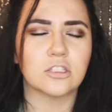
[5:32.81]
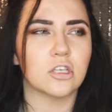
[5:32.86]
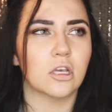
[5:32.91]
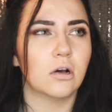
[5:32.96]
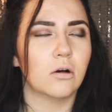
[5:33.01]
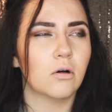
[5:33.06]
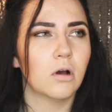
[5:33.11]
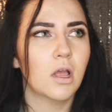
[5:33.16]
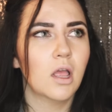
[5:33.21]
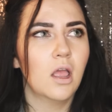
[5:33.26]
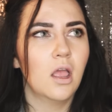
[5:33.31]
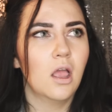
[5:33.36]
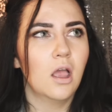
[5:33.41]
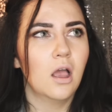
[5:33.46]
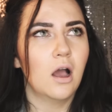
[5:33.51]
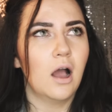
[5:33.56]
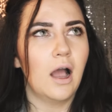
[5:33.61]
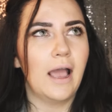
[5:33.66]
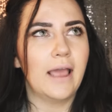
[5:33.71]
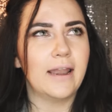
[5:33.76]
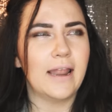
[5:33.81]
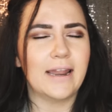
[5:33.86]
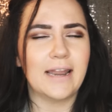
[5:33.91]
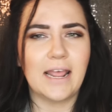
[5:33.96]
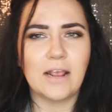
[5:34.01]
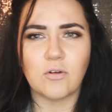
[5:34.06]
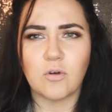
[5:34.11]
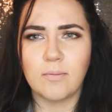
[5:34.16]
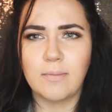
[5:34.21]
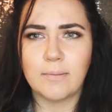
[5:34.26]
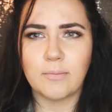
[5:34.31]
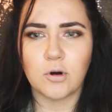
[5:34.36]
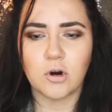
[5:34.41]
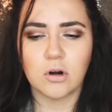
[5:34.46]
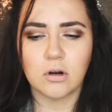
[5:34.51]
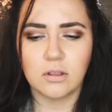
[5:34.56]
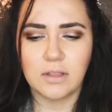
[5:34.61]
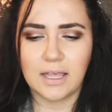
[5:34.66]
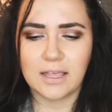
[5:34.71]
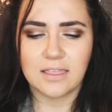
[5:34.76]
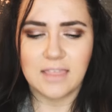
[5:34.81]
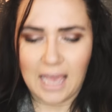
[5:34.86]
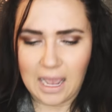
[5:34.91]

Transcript: So, and I remember like